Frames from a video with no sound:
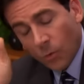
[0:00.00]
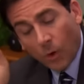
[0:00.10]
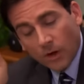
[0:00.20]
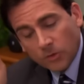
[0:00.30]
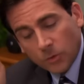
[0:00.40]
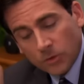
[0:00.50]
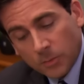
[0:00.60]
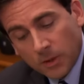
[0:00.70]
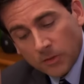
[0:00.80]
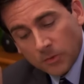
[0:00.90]
Why don't you
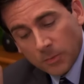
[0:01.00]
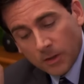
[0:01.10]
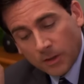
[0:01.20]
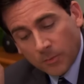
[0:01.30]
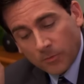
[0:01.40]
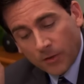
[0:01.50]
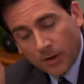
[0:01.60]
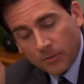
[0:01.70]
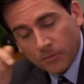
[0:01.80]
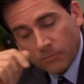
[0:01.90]
explain this to me like I'm
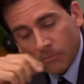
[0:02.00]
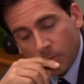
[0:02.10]
five?